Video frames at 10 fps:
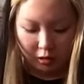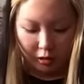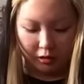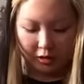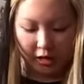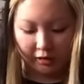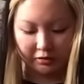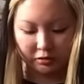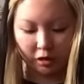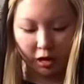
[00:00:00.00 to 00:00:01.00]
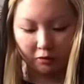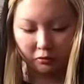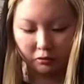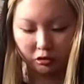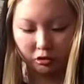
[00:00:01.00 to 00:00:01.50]
Okay, so I
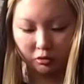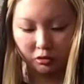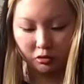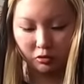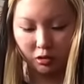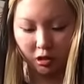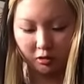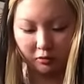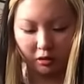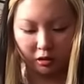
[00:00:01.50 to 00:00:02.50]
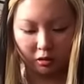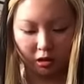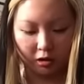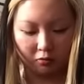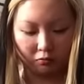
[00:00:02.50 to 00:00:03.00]
will show you the
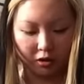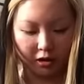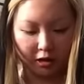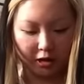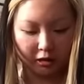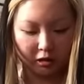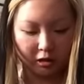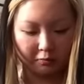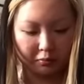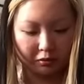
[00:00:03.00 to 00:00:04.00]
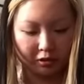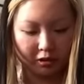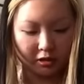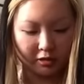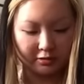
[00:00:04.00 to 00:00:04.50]
what I can put
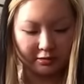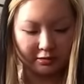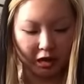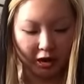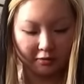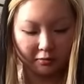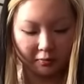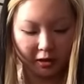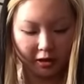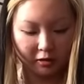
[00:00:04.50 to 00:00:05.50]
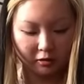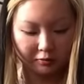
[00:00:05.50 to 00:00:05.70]
inside the bag.